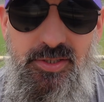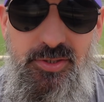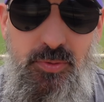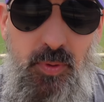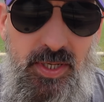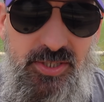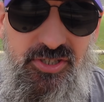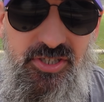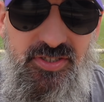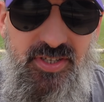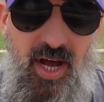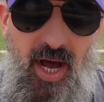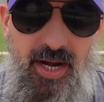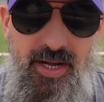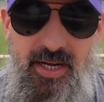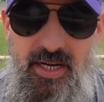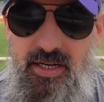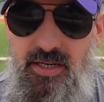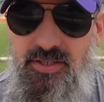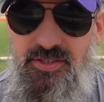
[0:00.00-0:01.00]
So I just got
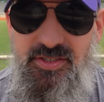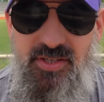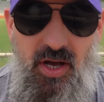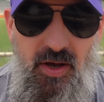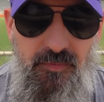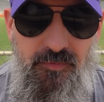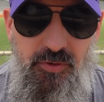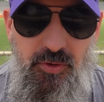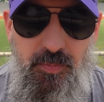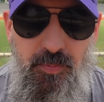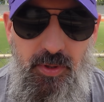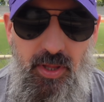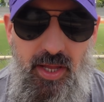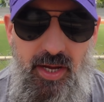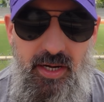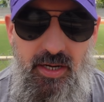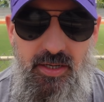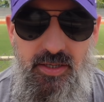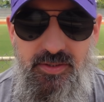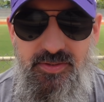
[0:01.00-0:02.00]
here, saw a few
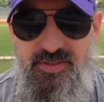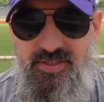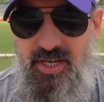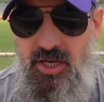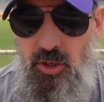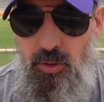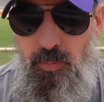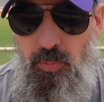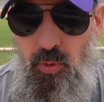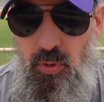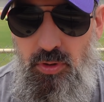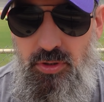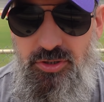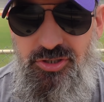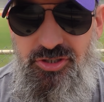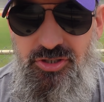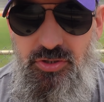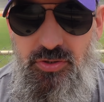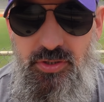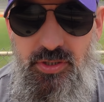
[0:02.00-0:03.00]
players, Daryl Porter
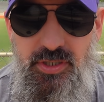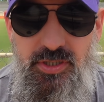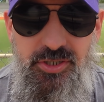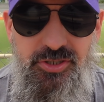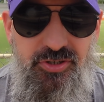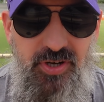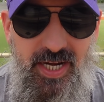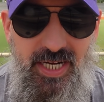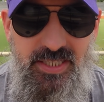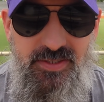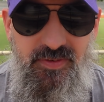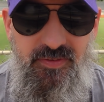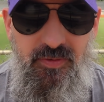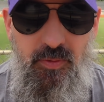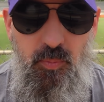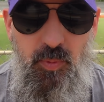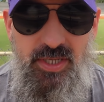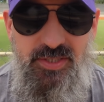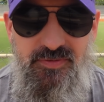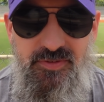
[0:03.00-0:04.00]
Jr., transfer
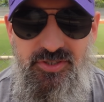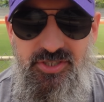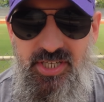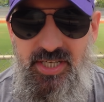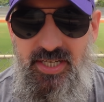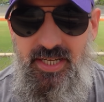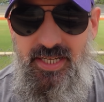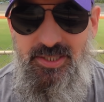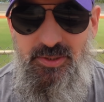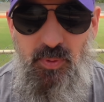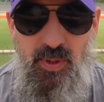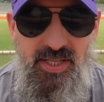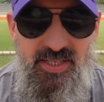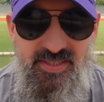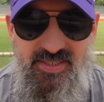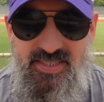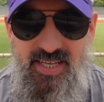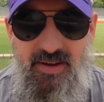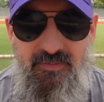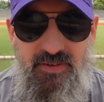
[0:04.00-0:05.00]
from West Virginia, as well
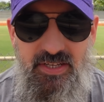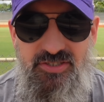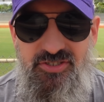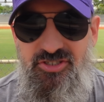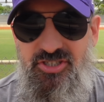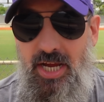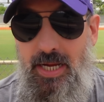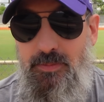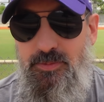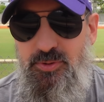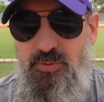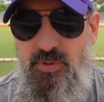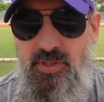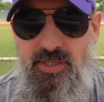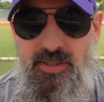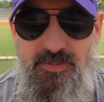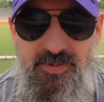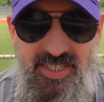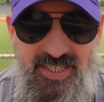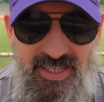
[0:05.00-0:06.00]
as safeties James
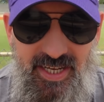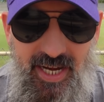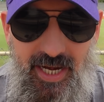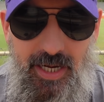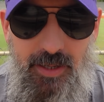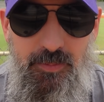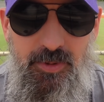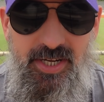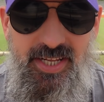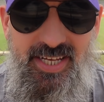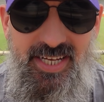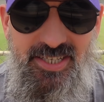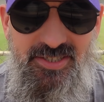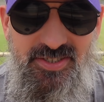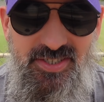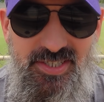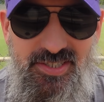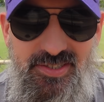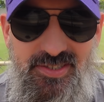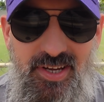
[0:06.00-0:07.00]
Williams and Kamren
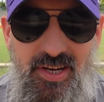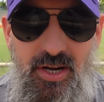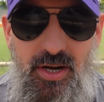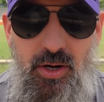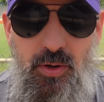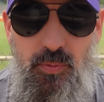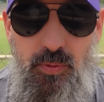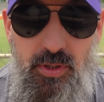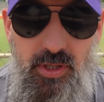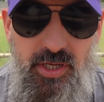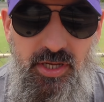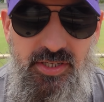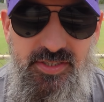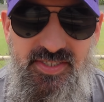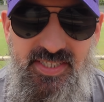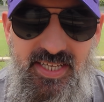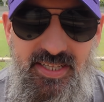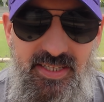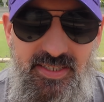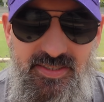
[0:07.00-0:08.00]
Kinchens. Really good
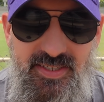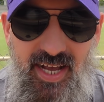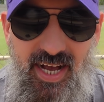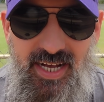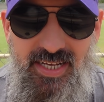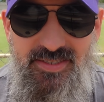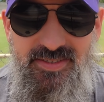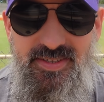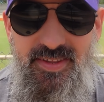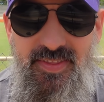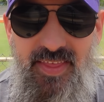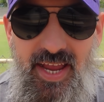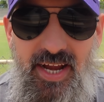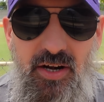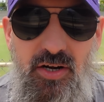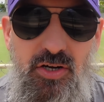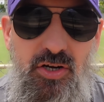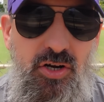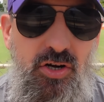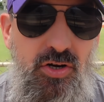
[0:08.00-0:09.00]
seeing these guys. They
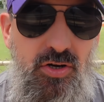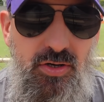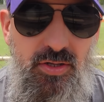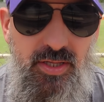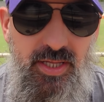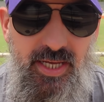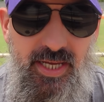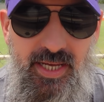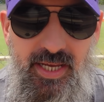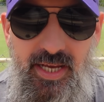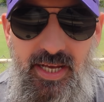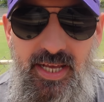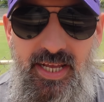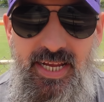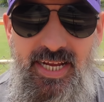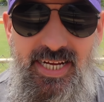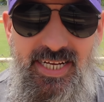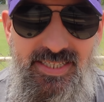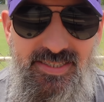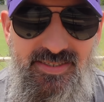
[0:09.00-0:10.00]
are currently
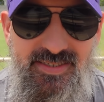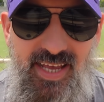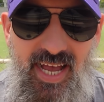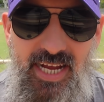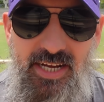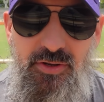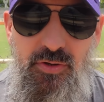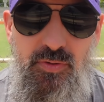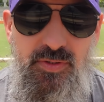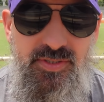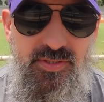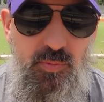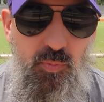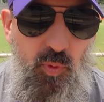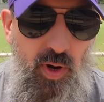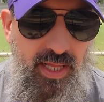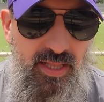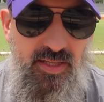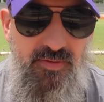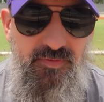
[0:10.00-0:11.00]
inside doing some
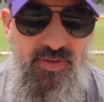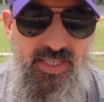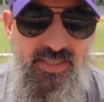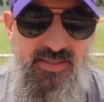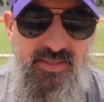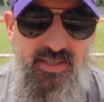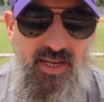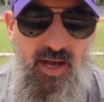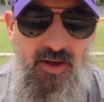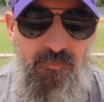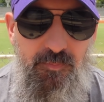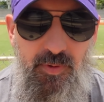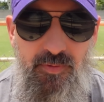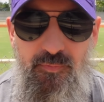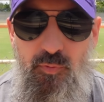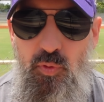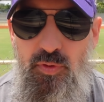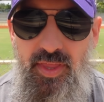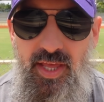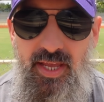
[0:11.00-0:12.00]
weightlifting stuff
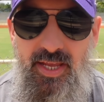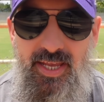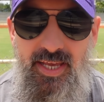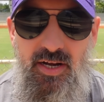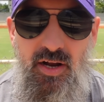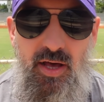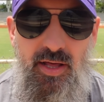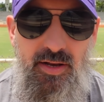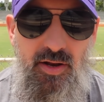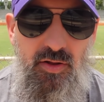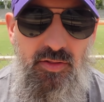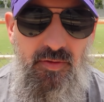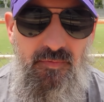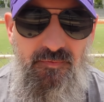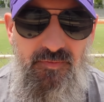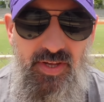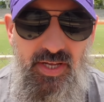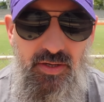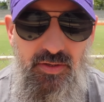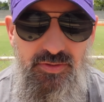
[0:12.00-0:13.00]
before they get out on the
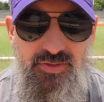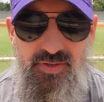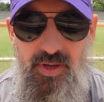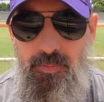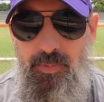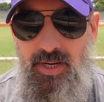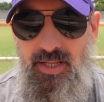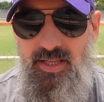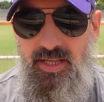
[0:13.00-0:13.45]
field. So I'm gonna